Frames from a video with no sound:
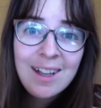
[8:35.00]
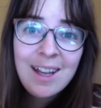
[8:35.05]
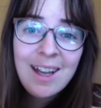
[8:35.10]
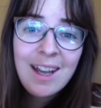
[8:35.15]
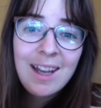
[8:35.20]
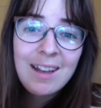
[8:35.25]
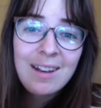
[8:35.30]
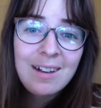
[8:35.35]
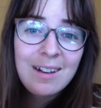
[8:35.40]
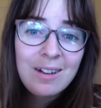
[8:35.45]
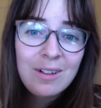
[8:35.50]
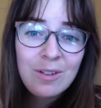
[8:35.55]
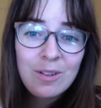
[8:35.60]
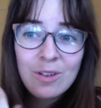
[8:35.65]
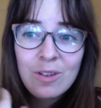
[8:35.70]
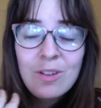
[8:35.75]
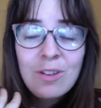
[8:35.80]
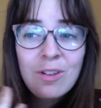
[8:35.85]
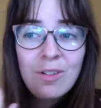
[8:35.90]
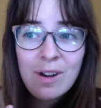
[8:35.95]
and they're
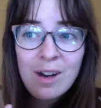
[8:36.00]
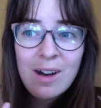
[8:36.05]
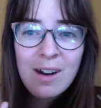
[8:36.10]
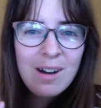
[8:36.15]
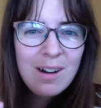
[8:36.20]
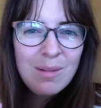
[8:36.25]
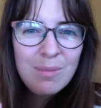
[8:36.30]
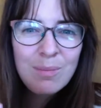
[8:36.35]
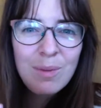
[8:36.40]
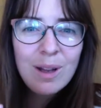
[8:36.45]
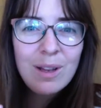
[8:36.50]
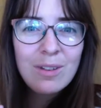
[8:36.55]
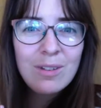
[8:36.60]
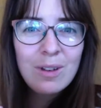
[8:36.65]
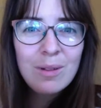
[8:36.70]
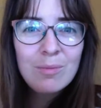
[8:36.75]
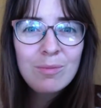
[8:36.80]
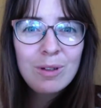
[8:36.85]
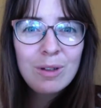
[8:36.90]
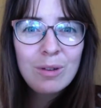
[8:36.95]
just triggered by
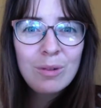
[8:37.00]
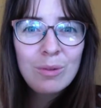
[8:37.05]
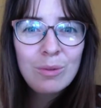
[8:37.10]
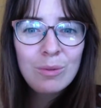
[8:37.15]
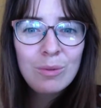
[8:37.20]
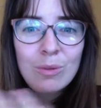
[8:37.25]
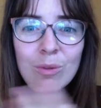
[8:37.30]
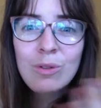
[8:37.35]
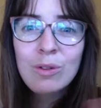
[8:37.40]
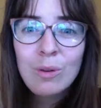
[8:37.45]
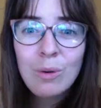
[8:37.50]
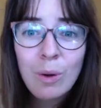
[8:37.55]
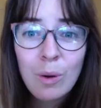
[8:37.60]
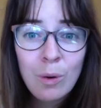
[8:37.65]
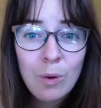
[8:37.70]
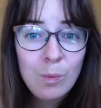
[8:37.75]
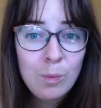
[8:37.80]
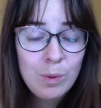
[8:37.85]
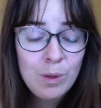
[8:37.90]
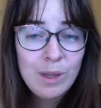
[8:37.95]
someone who so
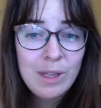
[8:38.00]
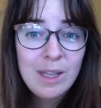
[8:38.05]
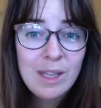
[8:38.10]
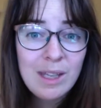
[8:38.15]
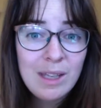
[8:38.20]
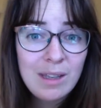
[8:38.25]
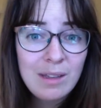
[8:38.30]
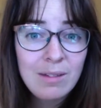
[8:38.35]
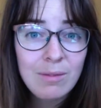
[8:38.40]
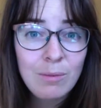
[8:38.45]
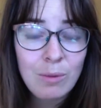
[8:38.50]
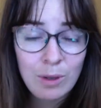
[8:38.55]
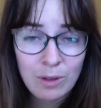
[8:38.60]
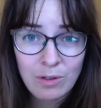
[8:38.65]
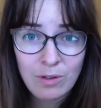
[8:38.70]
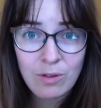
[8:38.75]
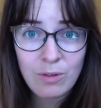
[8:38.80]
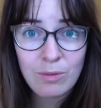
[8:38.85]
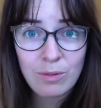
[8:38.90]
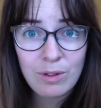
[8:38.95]
openly
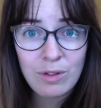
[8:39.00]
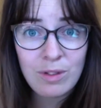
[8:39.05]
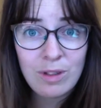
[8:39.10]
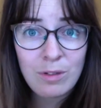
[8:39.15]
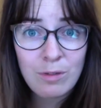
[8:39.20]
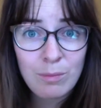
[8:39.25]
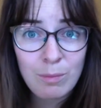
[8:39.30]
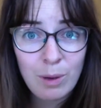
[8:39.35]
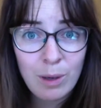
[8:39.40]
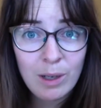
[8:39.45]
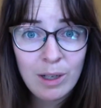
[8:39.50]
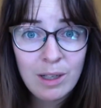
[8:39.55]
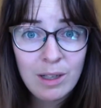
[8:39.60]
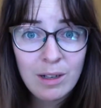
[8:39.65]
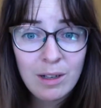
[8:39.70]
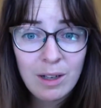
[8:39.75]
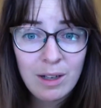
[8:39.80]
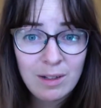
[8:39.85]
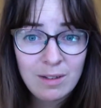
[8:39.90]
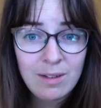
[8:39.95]
wants to receive
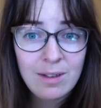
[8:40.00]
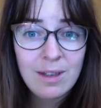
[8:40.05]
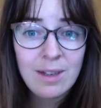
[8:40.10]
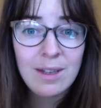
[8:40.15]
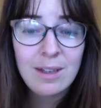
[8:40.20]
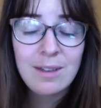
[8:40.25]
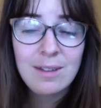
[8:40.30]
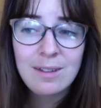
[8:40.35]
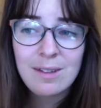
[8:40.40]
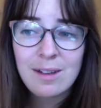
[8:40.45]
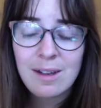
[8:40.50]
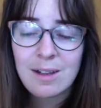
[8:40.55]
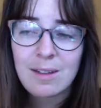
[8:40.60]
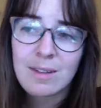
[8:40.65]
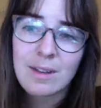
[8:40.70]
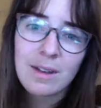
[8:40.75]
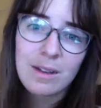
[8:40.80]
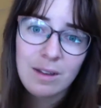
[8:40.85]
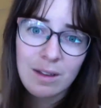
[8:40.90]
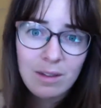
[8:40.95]
money, like Denise. I
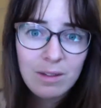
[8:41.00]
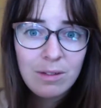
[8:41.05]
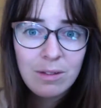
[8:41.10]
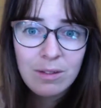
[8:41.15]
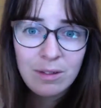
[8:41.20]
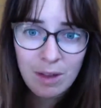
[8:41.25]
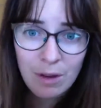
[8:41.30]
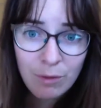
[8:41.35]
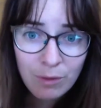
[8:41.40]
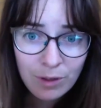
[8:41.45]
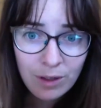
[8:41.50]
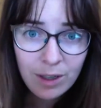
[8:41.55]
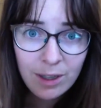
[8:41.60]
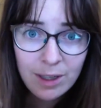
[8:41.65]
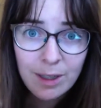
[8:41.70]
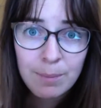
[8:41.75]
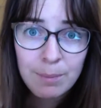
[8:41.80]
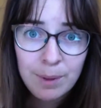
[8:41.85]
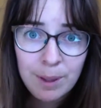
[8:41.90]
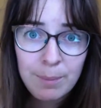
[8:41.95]
think that's
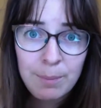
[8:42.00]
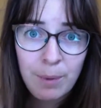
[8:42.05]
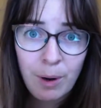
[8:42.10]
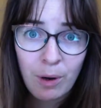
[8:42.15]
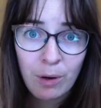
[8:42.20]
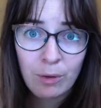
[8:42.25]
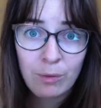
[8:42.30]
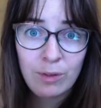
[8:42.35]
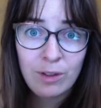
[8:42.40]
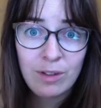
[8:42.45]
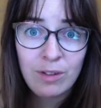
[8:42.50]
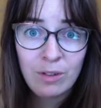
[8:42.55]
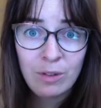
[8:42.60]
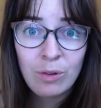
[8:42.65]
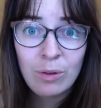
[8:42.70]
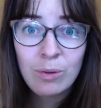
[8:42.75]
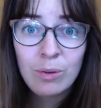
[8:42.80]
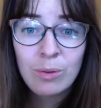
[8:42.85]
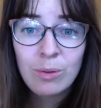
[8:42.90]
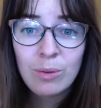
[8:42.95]
definitely a big part of it
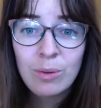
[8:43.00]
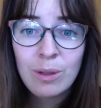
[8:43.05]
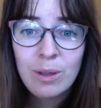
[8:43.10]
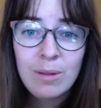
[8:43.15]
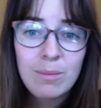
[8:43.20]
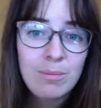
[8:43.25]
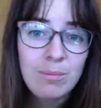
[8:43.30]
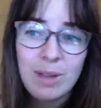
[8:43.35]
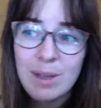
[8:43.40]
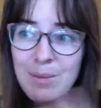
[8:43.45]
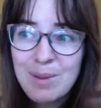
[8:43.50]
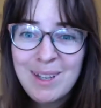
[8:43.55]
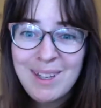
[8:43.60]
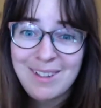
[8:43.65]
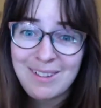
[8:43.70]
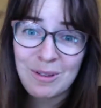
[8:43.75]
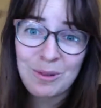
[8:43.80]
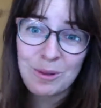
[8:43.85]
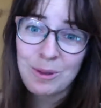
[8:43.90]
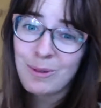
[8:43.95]
too. Maybe
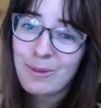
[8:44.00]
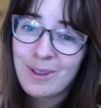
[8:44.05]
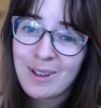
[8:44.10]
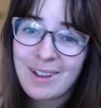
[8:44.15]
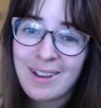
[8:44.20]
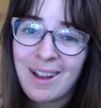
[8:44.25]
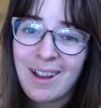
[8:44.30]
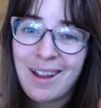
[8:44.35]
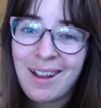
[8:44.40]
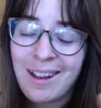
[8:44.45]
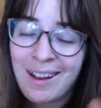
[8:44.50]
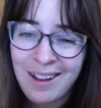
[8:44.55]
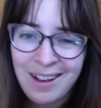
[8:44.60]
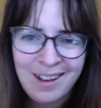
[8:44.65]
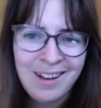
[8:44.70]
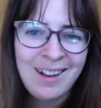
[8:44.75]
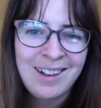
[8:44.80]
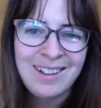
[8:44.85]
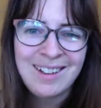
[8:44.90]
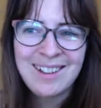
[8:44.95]
it's all of it.
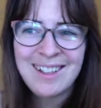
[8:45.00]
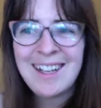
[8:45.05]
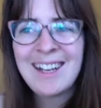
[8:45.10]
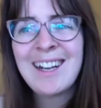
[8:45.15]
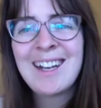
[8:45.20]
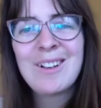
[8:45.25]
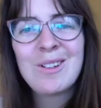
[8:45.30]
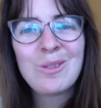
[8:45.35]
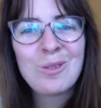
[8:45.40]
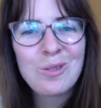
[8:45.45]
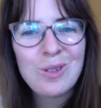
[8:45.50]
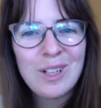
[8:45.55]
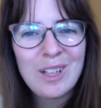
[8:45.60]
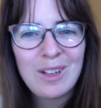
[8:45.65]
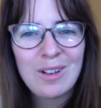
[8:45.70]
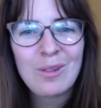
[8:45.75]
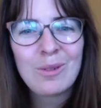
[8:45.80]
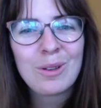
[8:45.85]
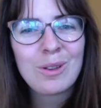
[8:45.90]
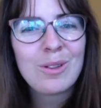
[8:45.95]
Like, again, I don't really
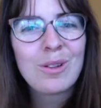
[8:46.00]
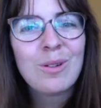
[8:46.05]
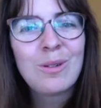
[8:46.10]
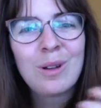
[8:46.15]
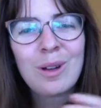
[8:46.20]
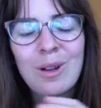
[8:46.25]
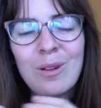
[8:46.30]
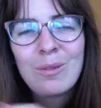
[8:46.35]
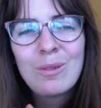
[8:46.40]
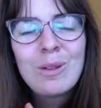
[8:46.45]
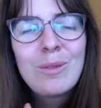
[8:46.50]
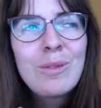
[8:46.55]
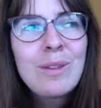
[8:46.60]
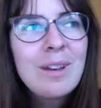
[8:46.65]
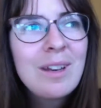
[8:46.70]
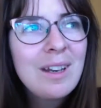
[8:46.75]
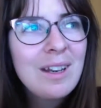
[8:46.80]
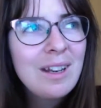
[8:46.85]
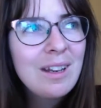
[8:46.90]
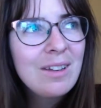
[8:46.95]
know what's going on with
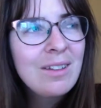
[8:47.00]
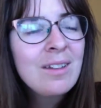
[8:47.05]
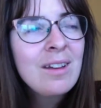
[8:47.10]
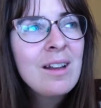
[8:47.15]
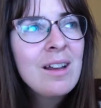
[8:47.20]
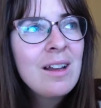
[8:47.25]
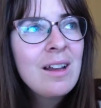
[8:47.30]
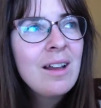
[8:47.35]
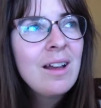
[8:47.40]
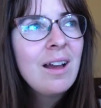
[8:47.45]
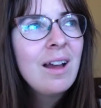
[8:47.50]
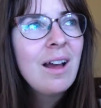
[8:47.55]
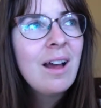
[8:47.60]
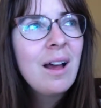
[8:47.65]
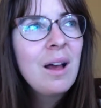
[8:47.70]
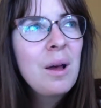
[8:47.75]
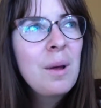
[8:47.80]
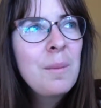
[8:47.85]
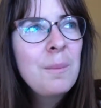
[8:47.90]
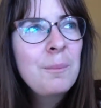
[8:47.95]
Denise.
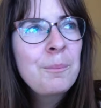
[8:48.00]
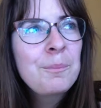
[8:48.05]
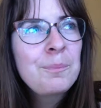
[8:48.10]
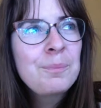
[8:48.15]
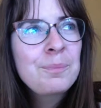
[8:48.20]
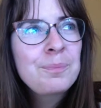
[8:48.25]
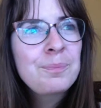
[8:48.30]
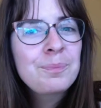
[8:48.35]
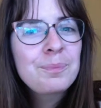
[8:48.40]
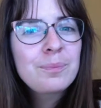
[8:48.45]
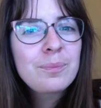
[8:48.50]
And